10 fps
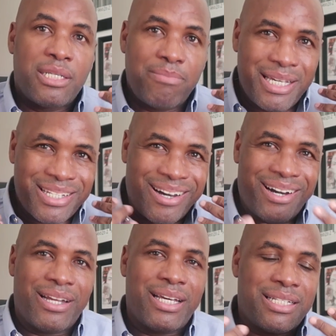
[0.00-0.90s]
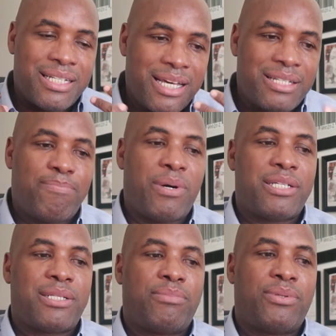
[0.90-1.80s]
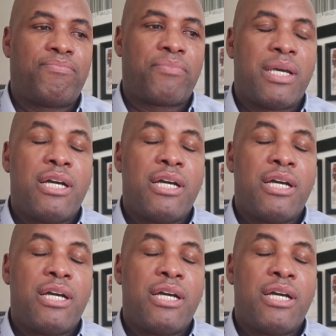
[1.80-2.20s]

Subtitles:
to be as honest as possible.